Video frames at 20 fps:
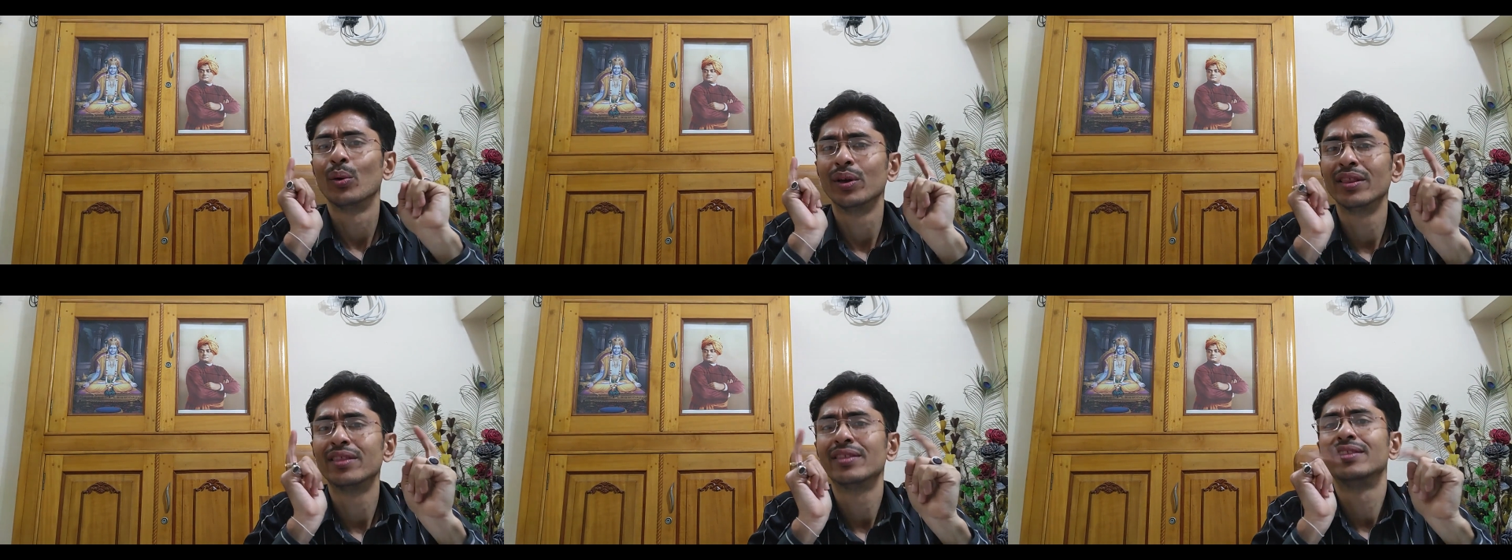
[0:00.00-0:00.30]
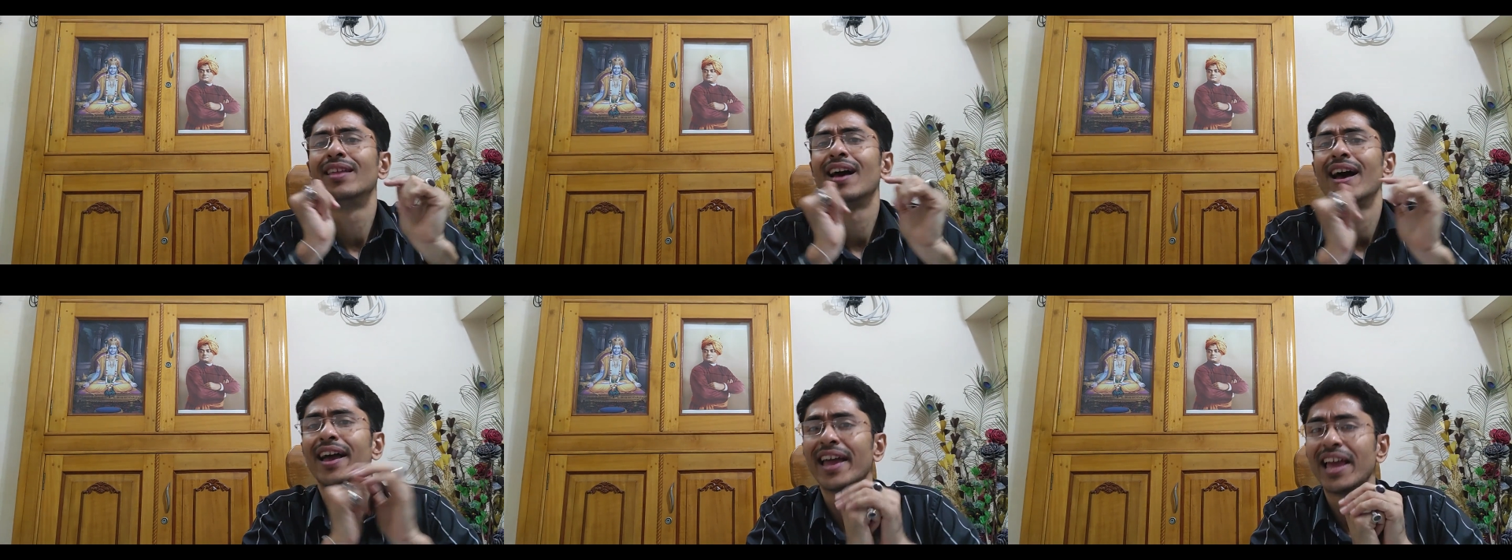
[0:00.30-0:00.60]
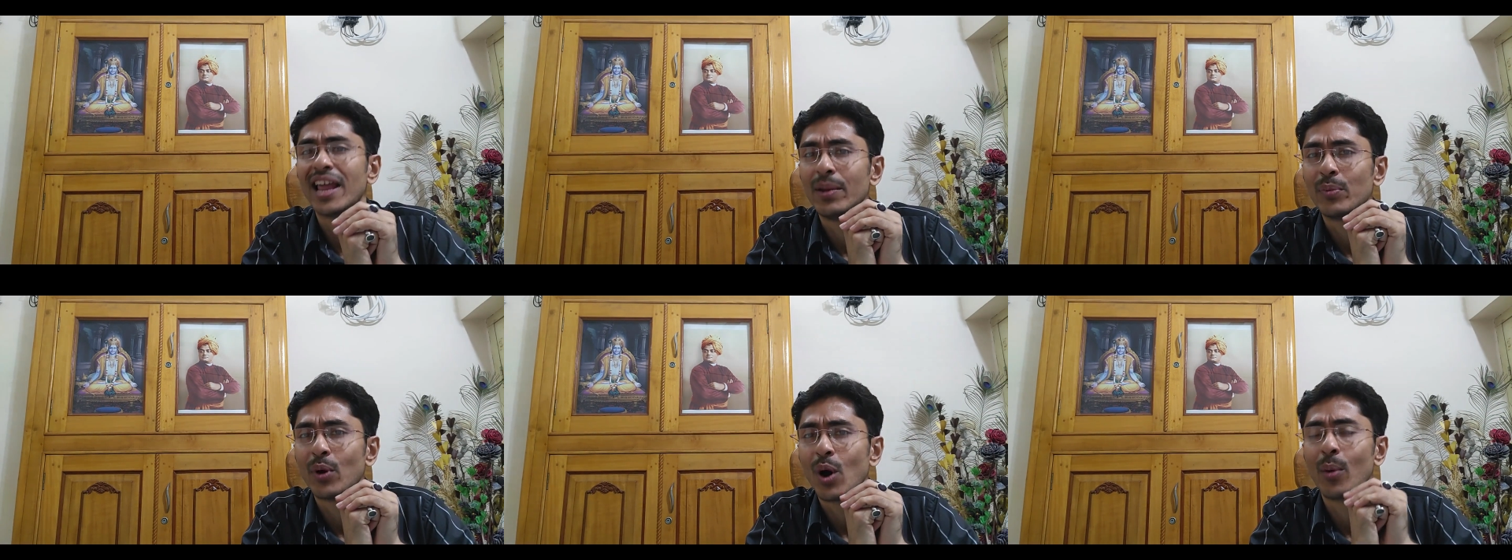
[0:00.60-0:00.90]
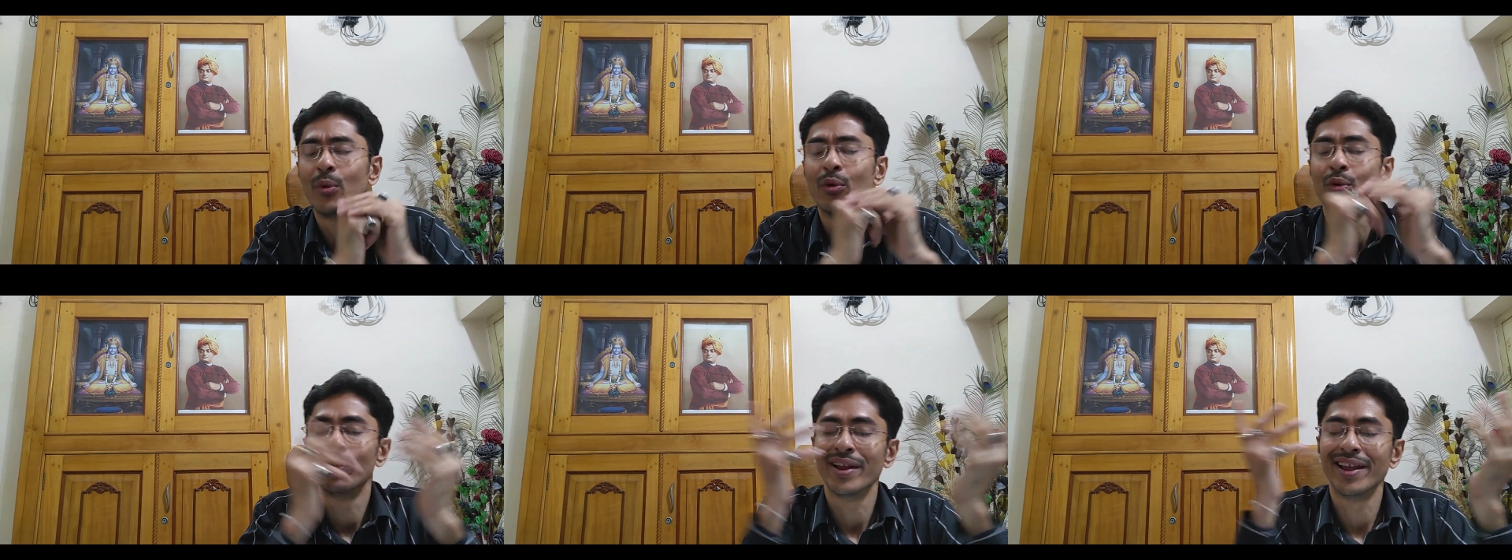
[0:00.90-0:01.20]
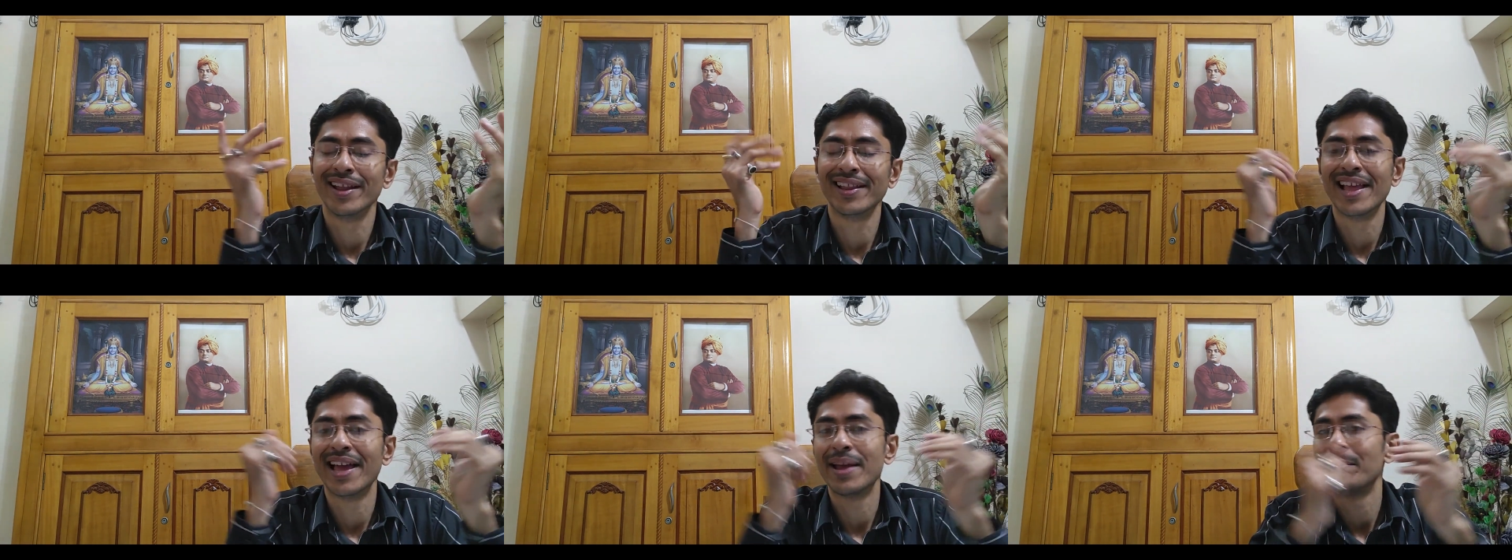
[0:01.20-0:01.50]
with the help of
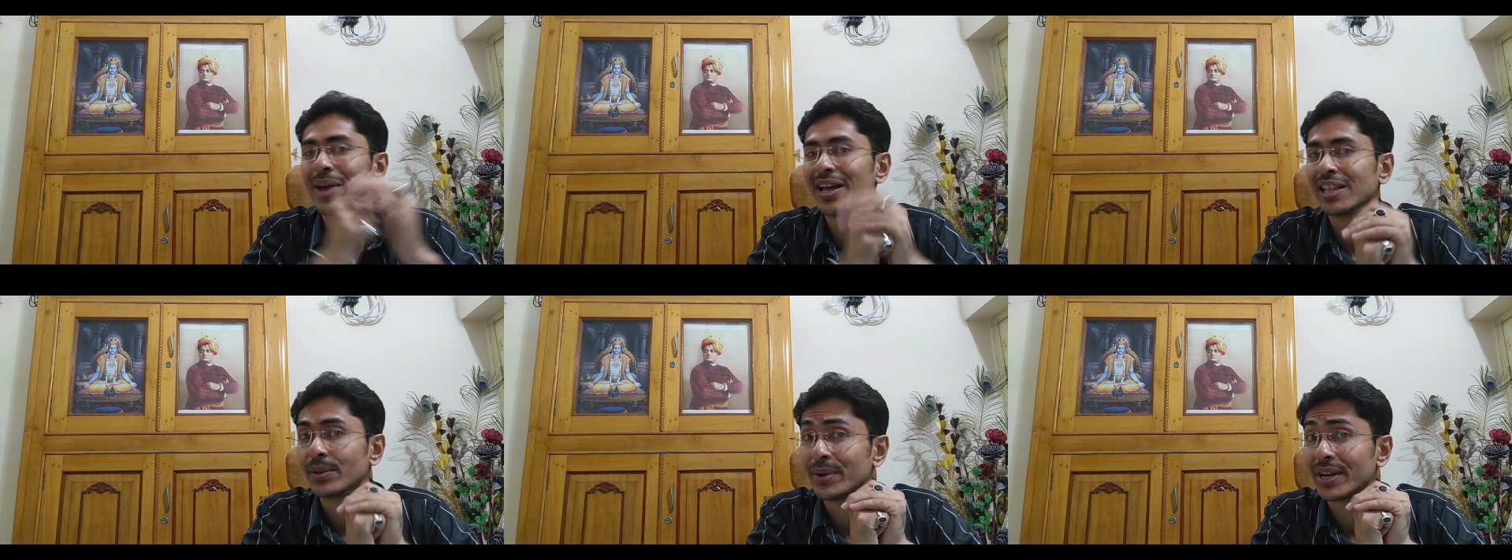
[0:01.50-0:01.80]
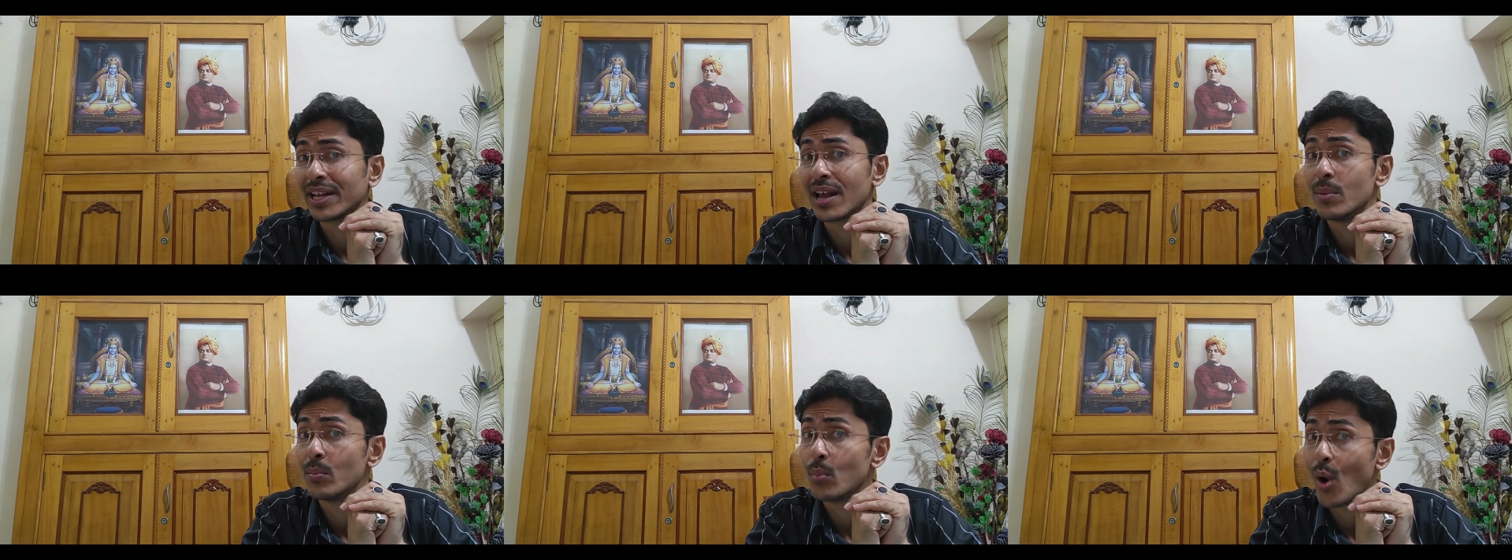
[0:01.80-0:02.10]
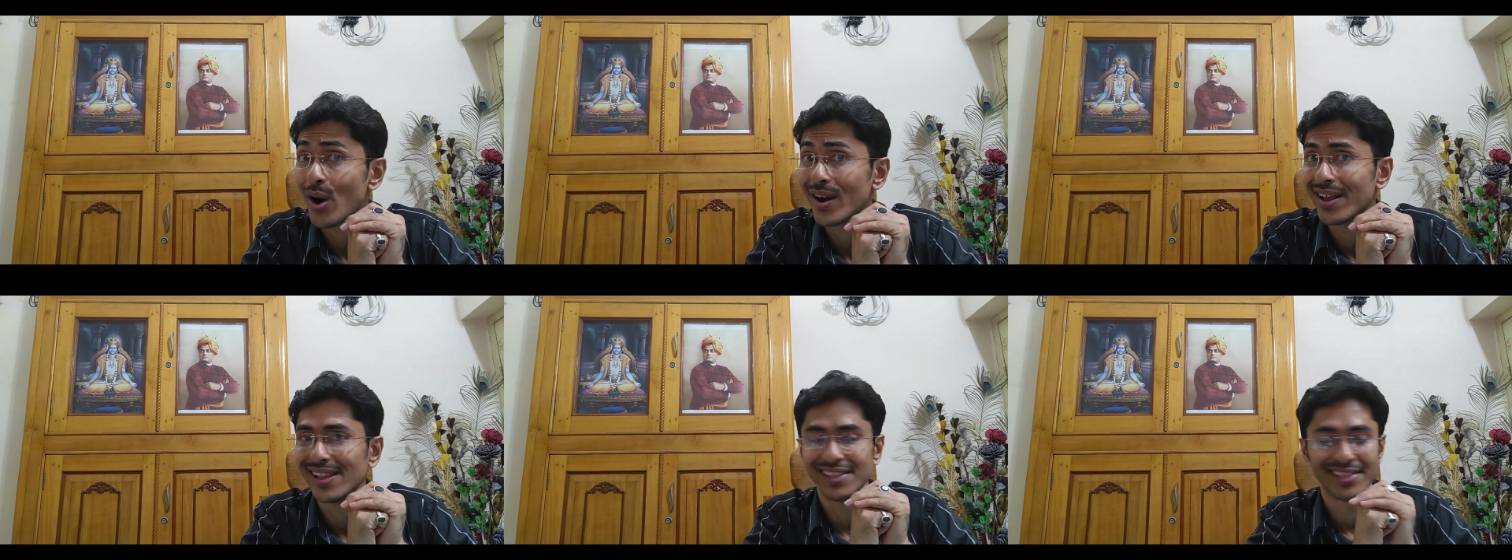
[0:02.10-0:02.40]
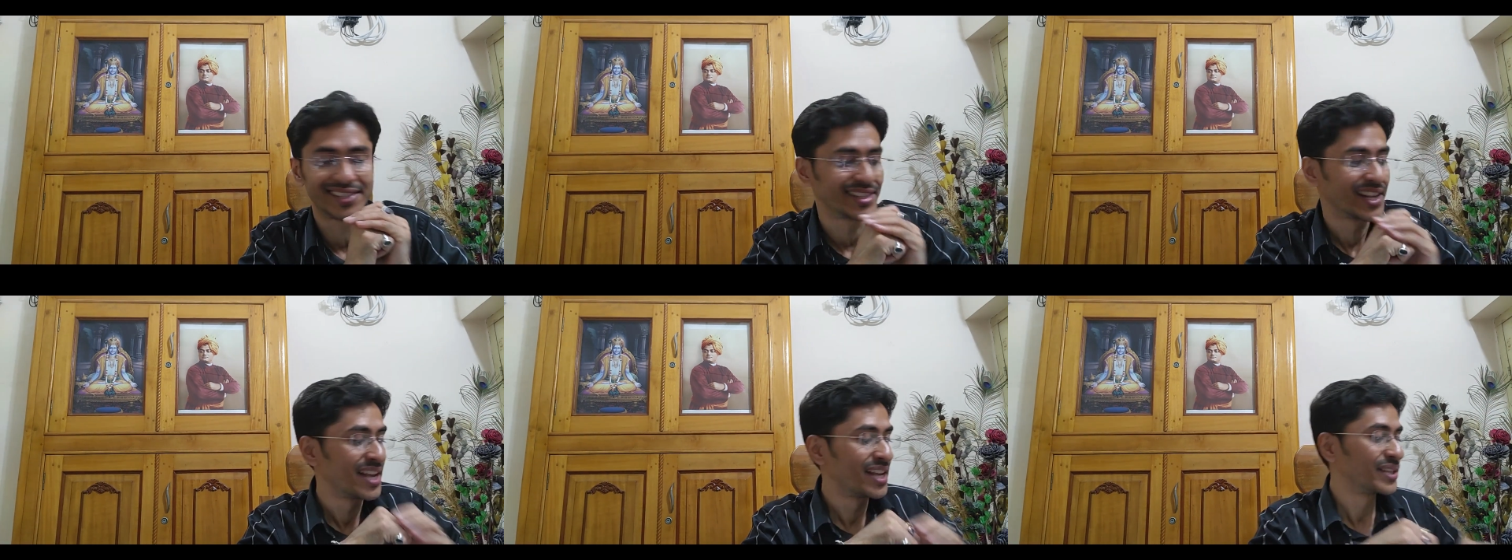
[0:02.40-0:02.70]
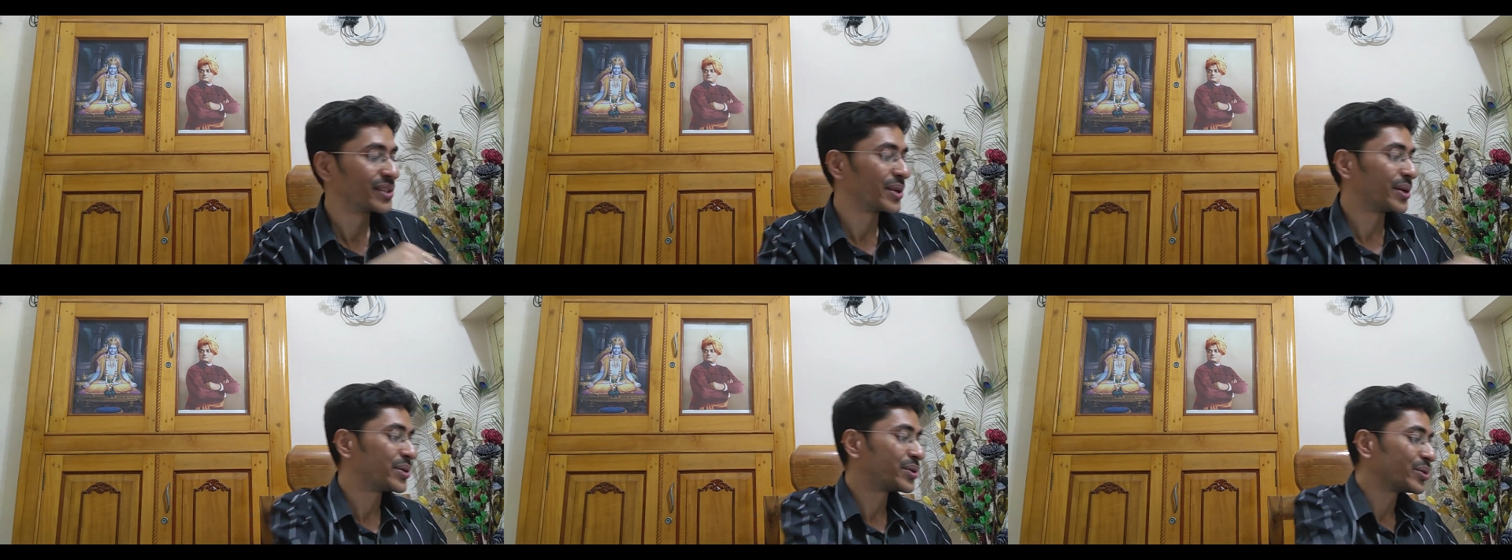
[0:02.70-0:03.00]
real life mathematical models.
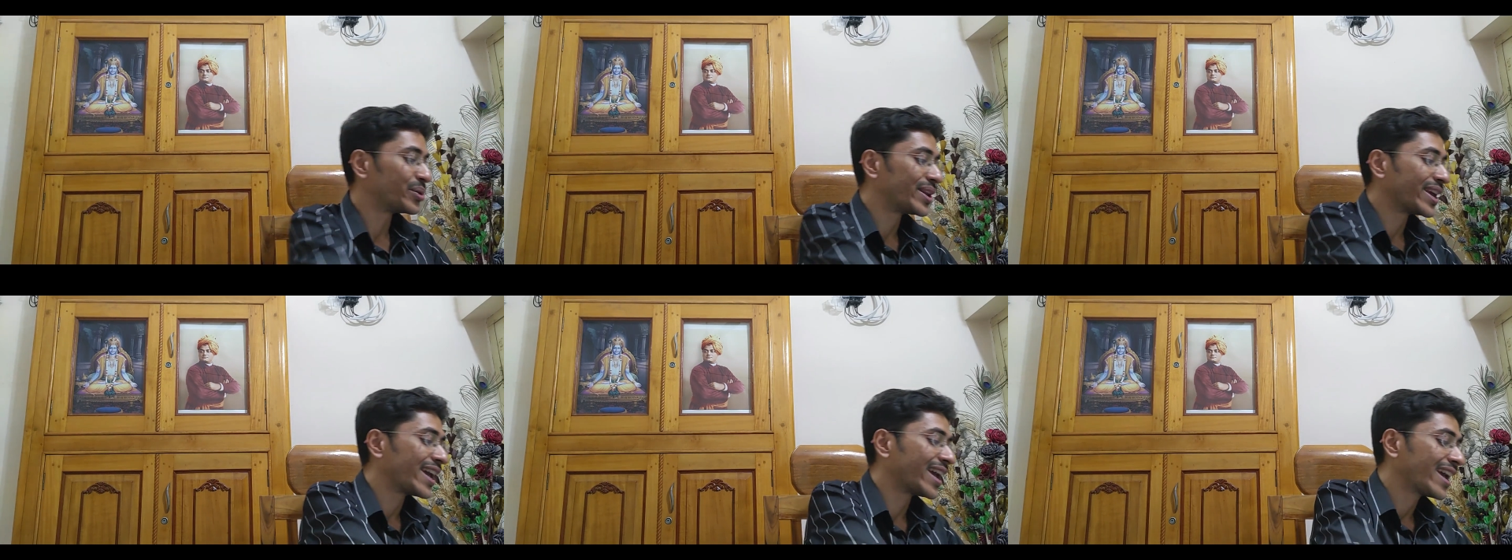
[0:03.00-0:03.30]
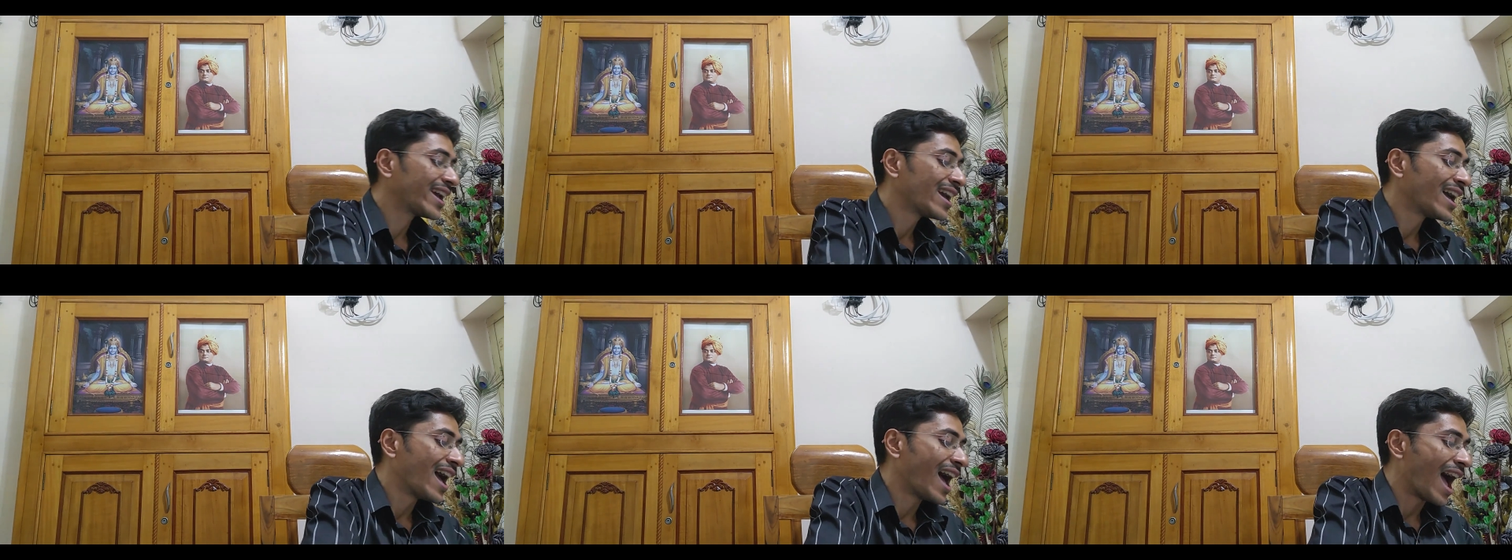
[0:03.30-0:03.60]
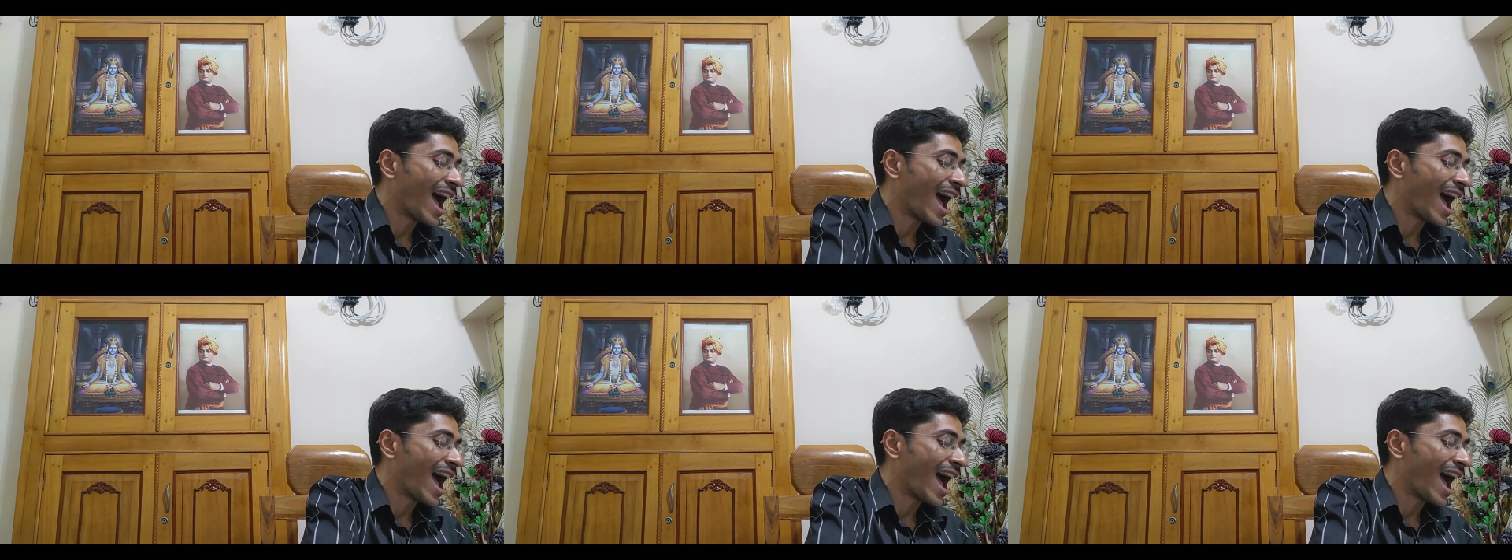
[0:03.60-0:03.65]
So today